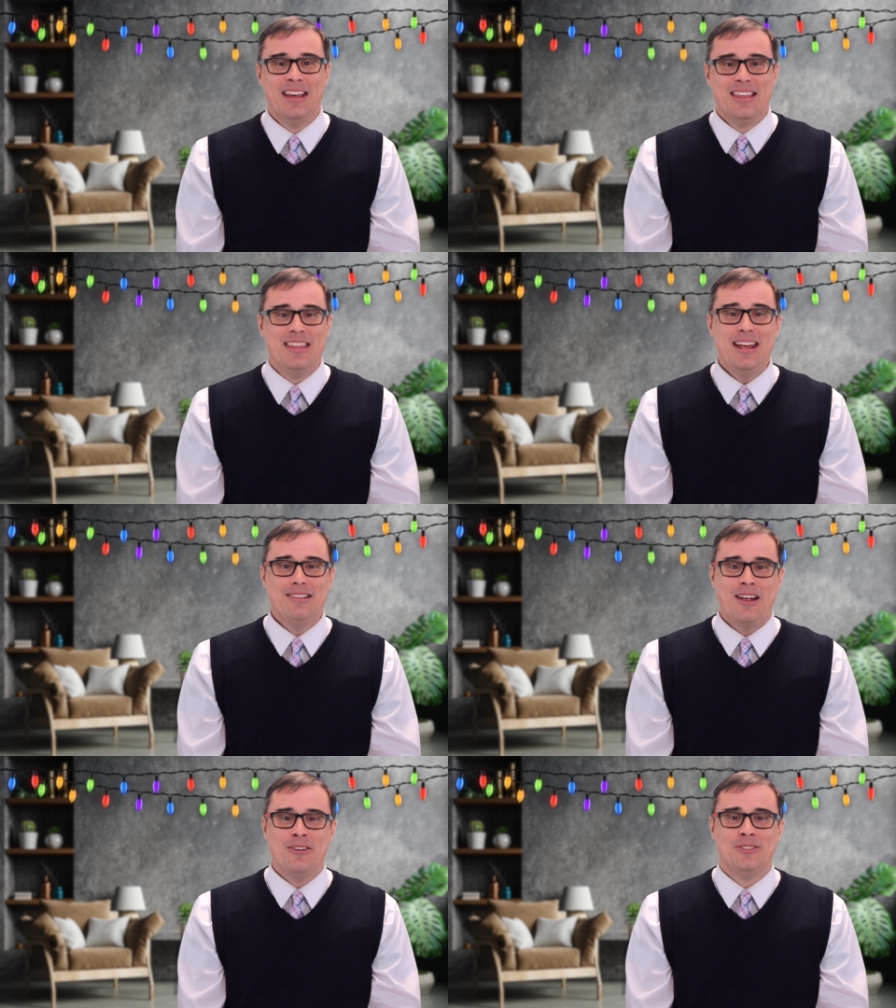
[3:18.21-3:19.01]

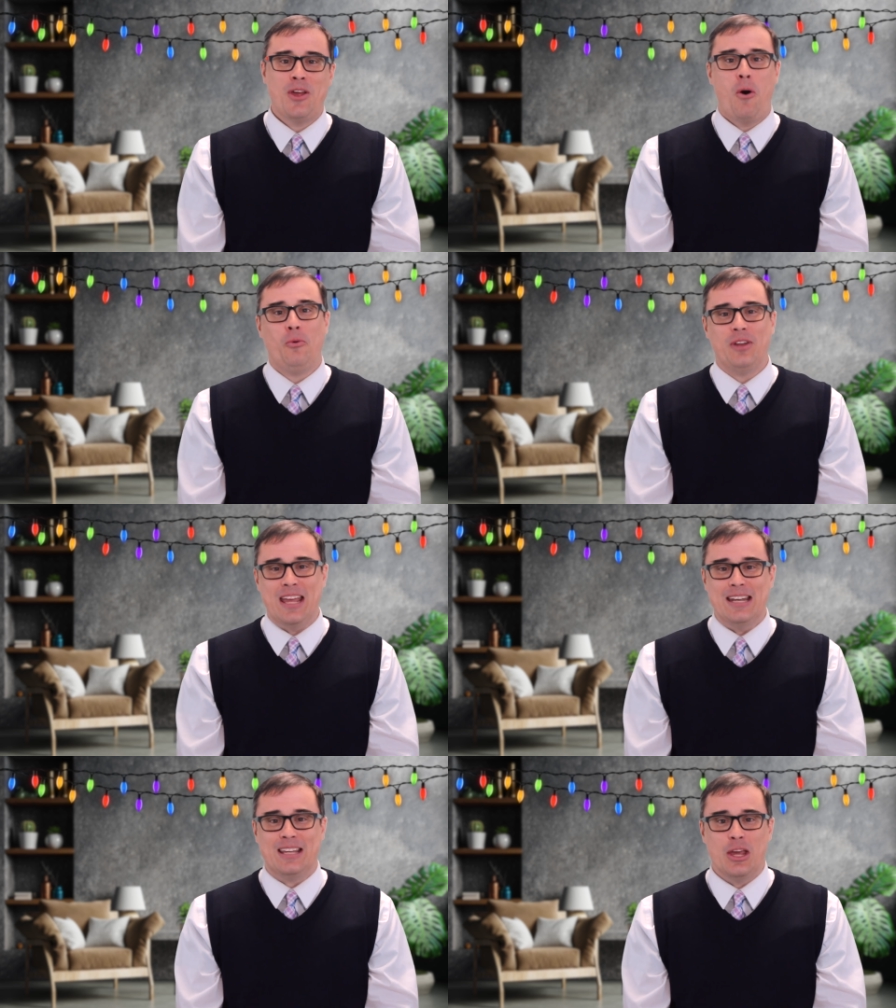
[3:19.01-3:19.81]
Then there's the old
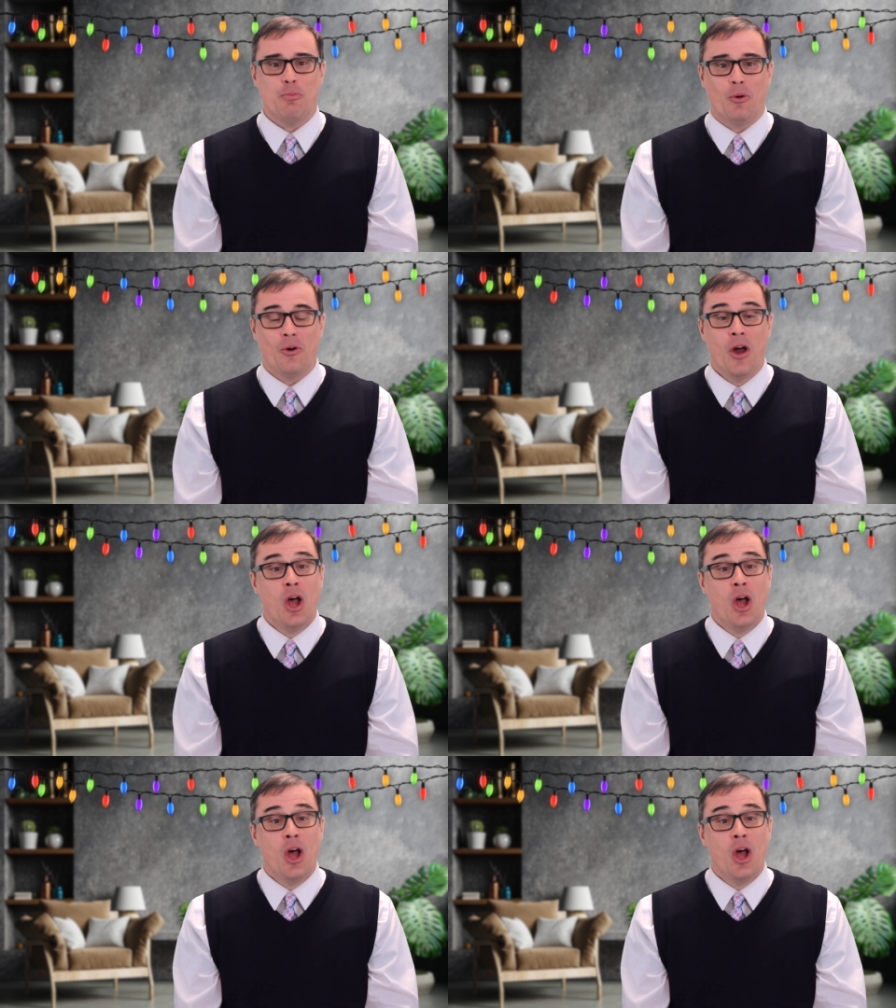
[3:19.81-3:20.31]
innkeeper.